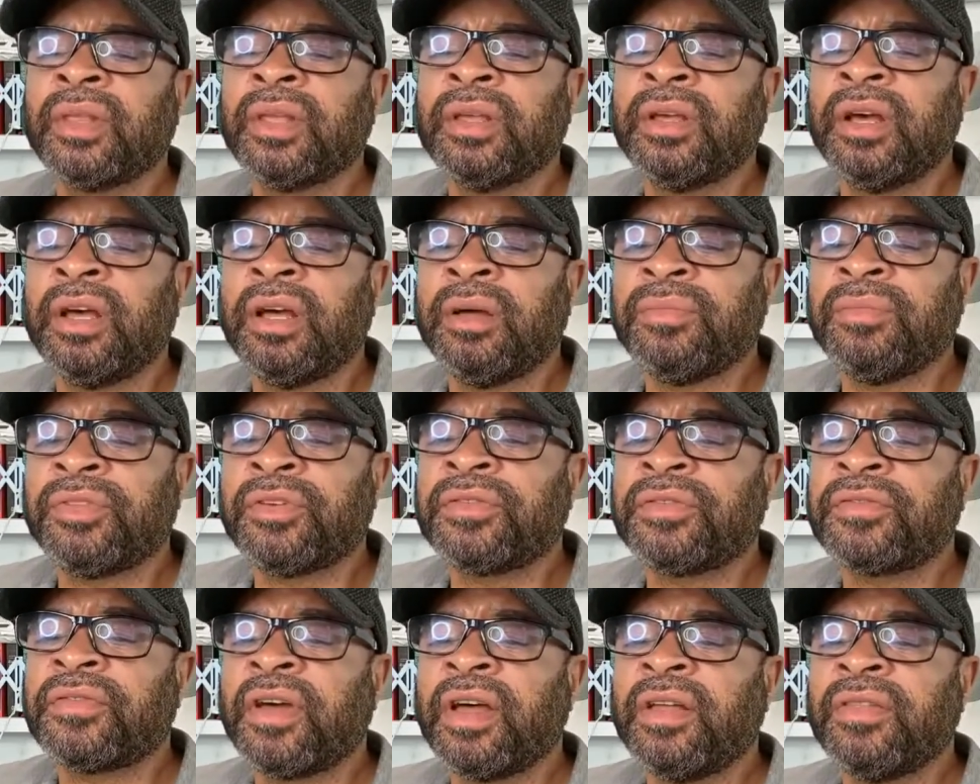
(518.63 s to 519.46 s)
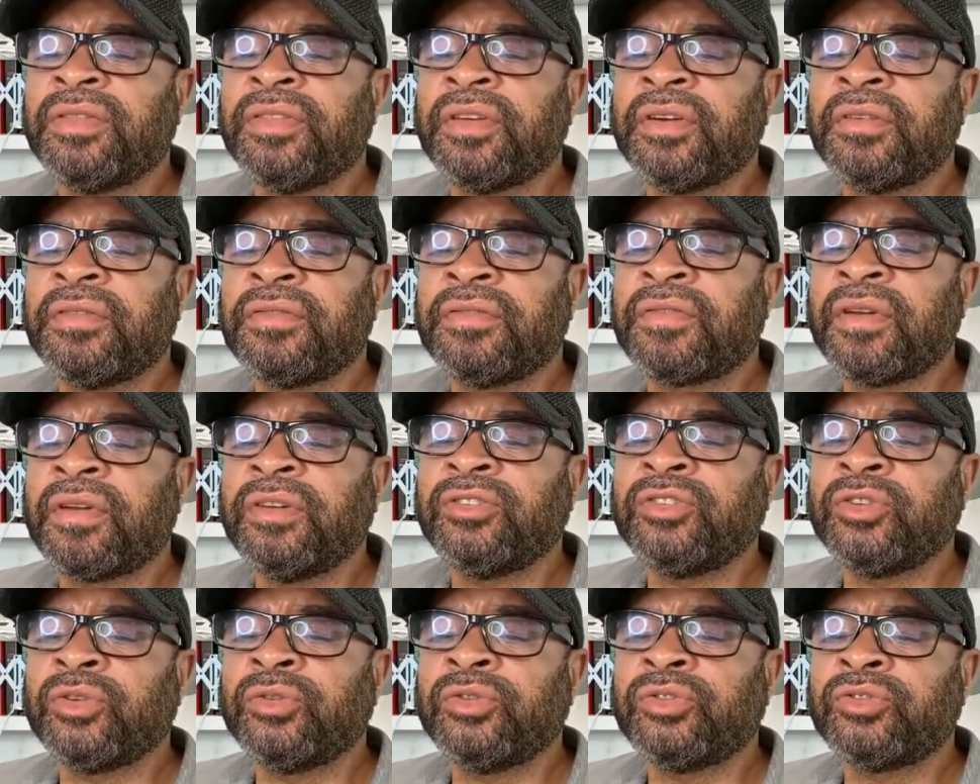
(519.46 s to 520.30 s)
The
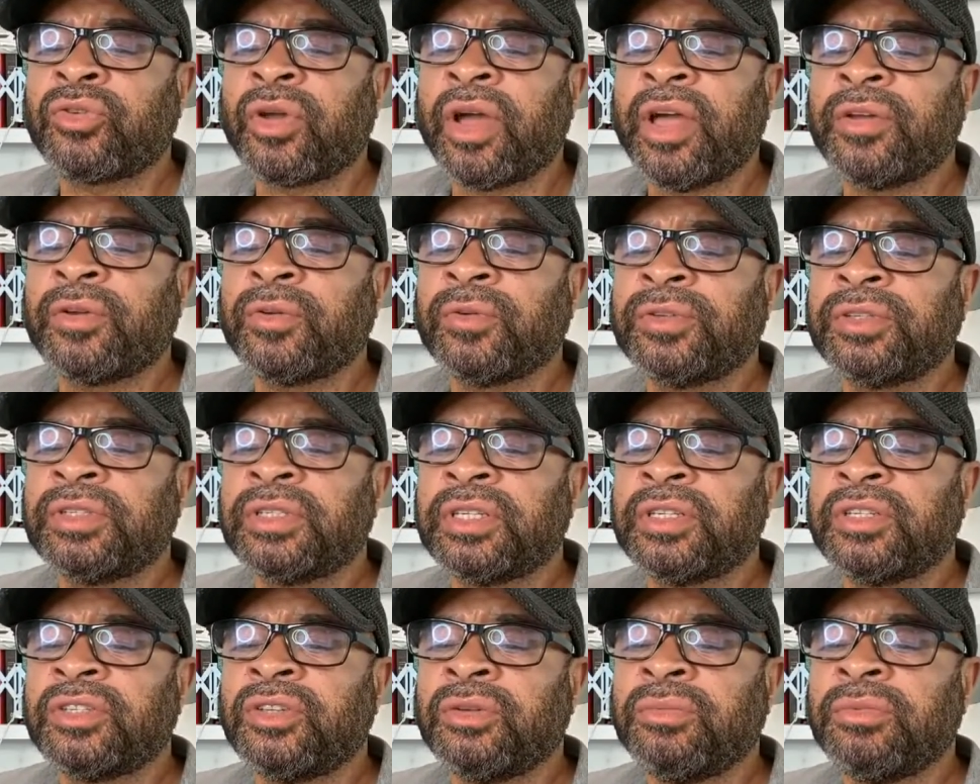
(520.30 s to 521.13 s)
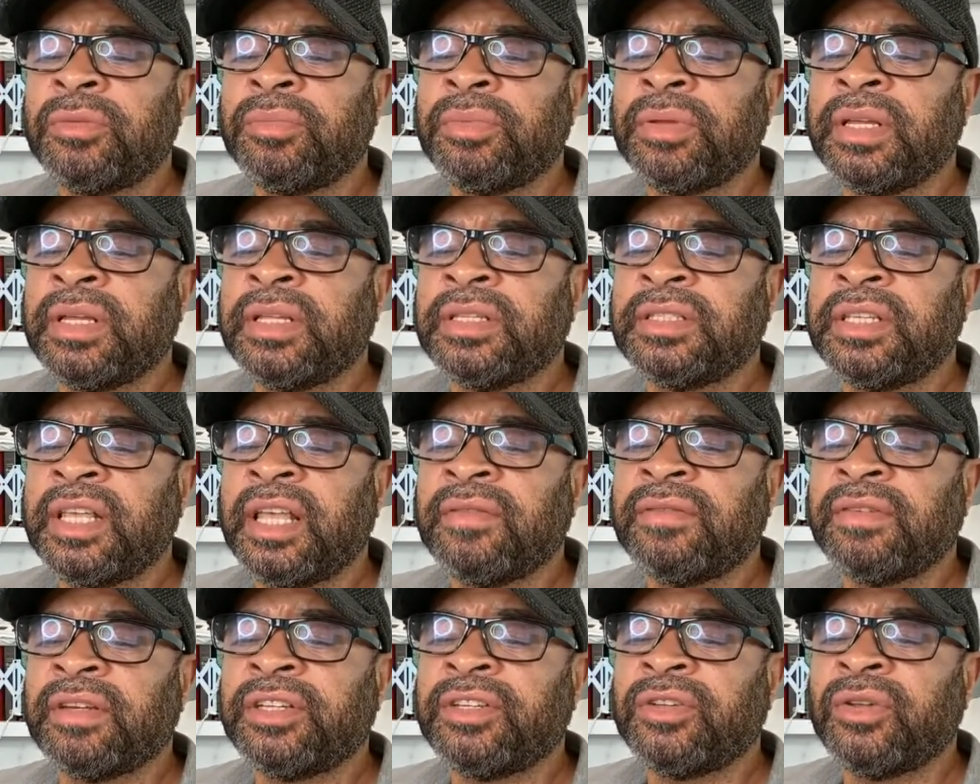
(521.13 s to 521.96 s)
frontal striatal system depends
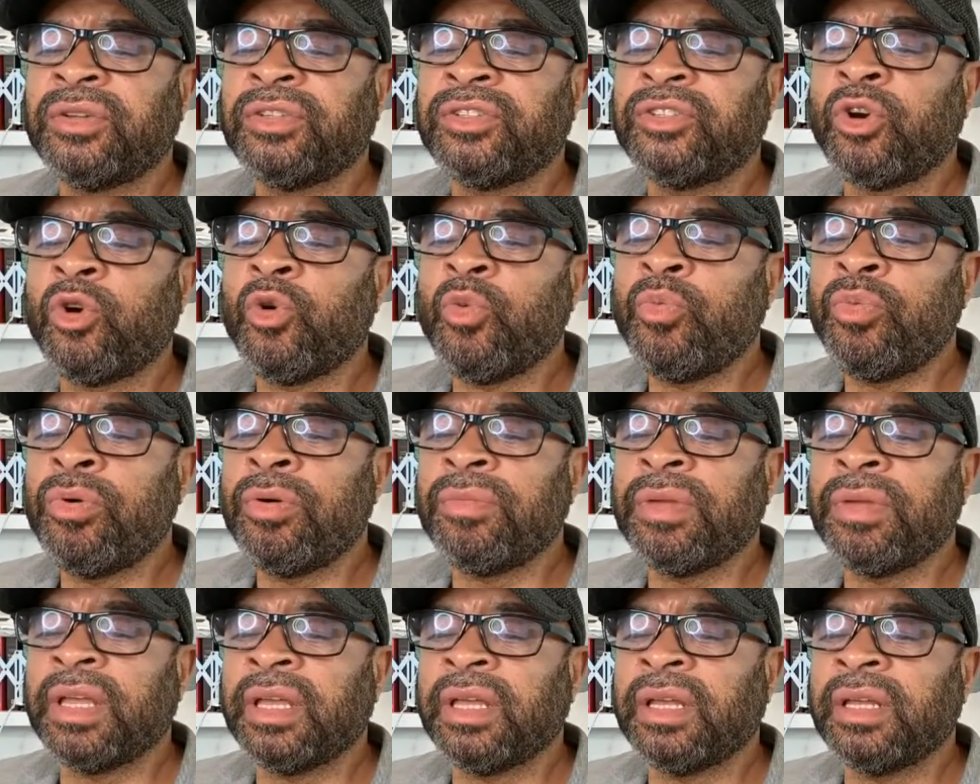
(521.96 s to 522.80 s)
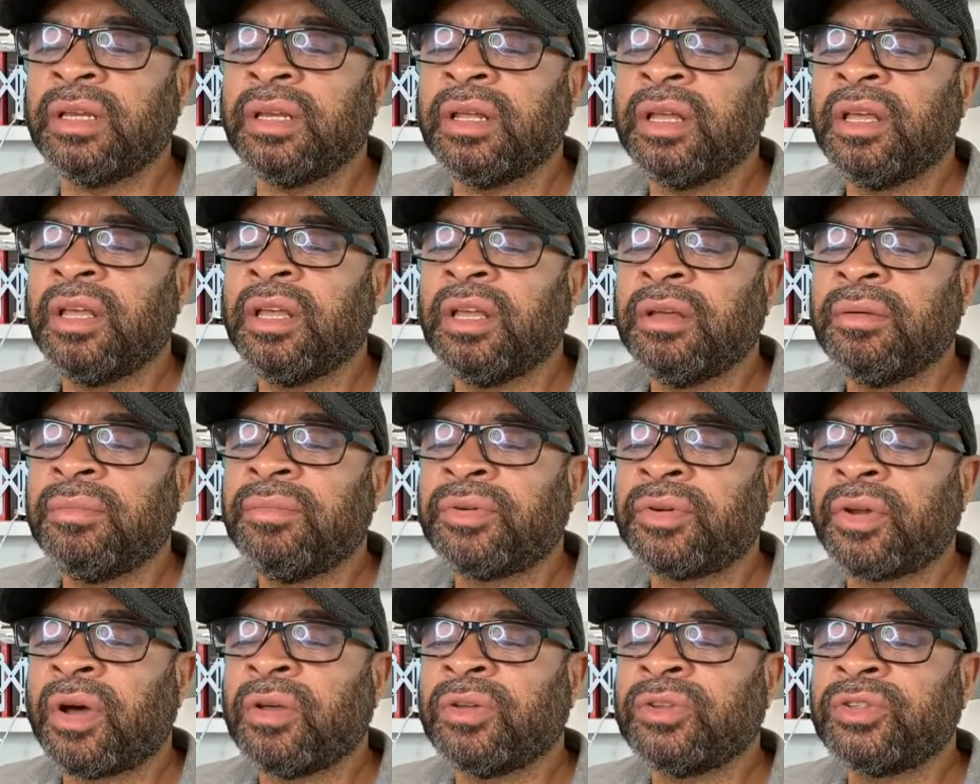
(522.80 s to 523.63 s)
heavily on dopamine,
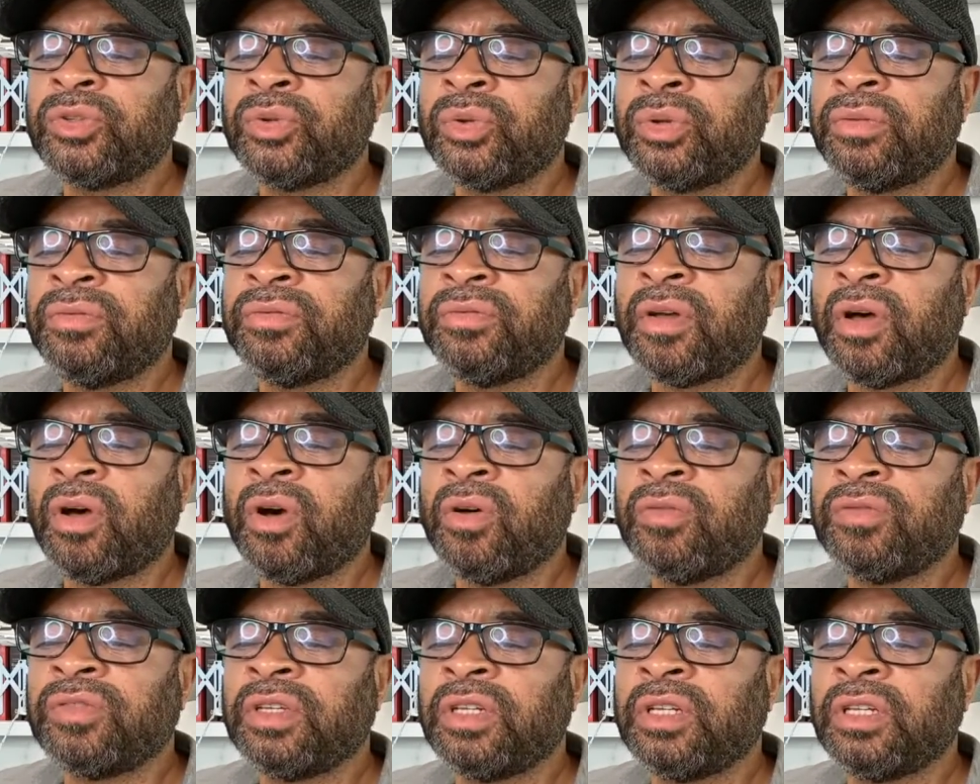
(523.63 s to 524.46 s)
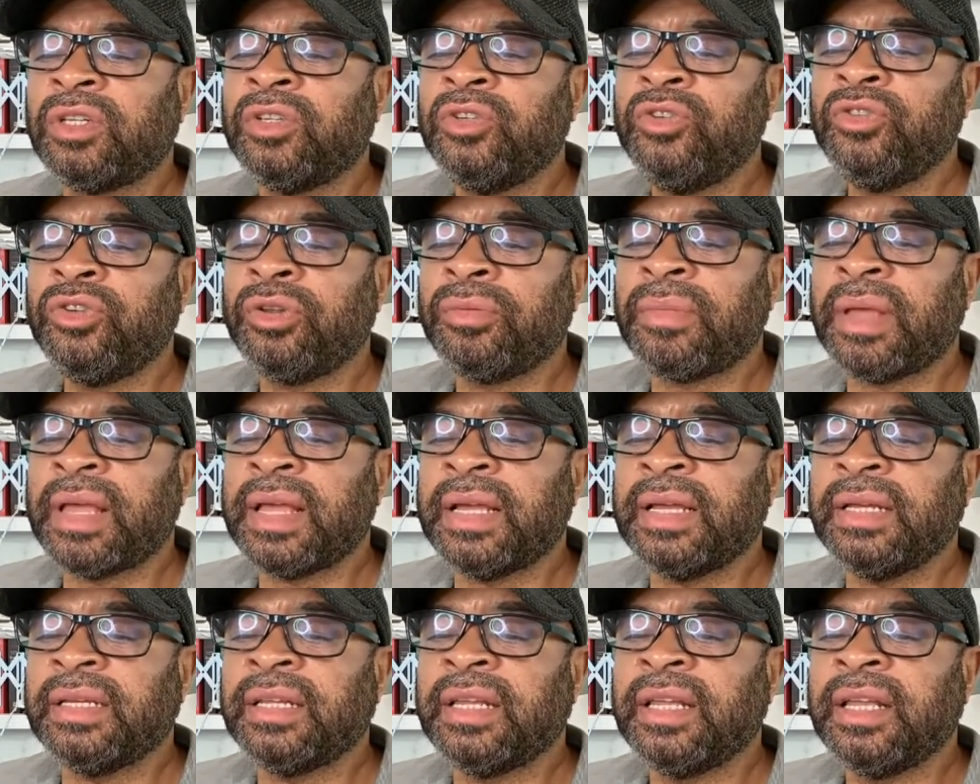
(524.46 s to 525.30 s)
but also involves
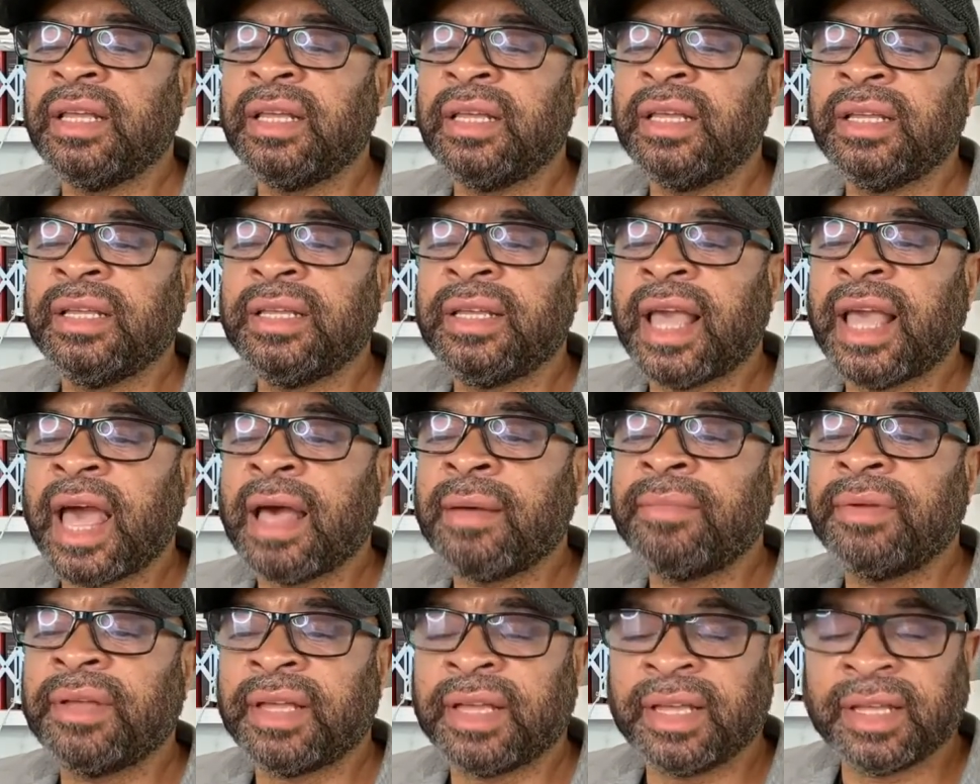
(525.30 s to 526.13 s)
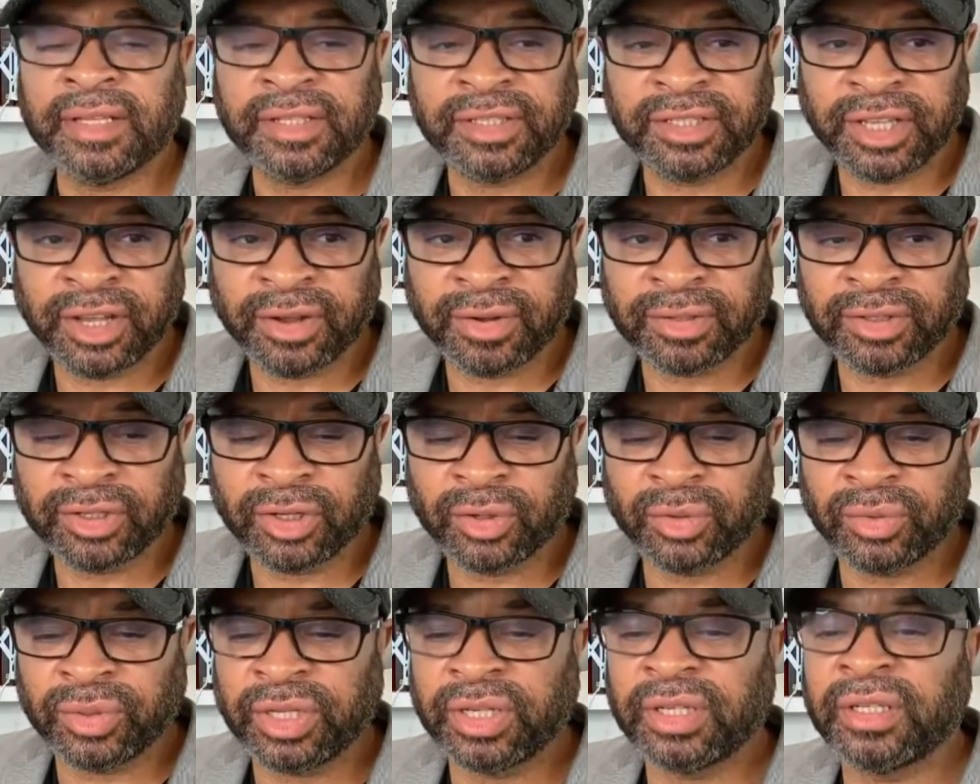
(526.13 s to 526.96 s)
glutamate, GABA, and
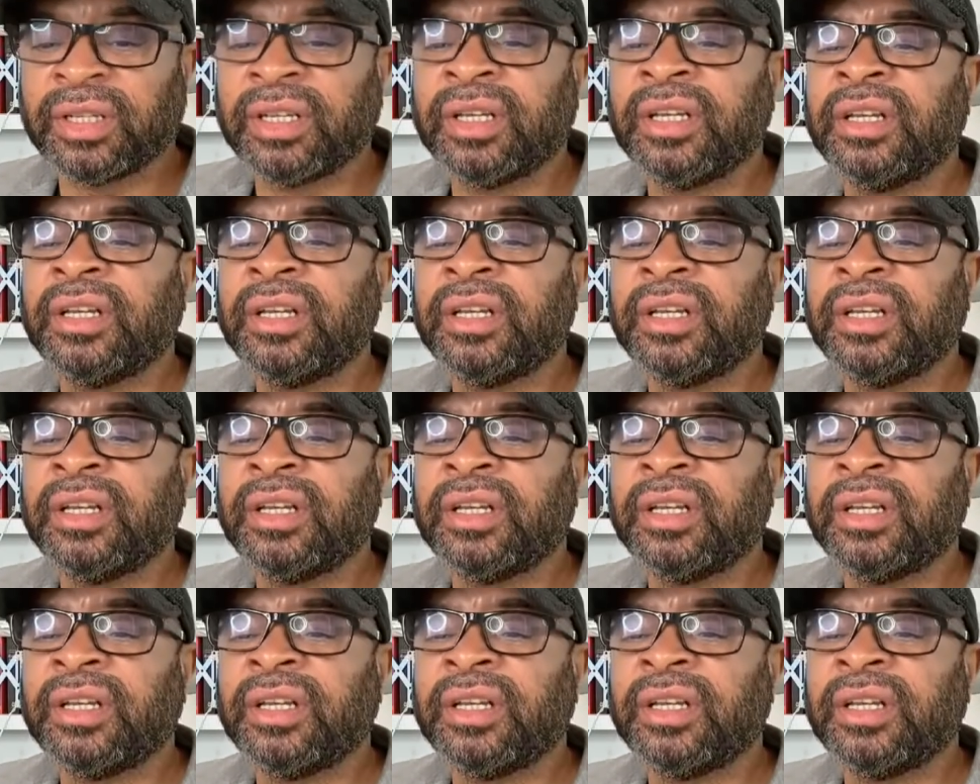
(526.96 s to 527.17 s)
serotonin.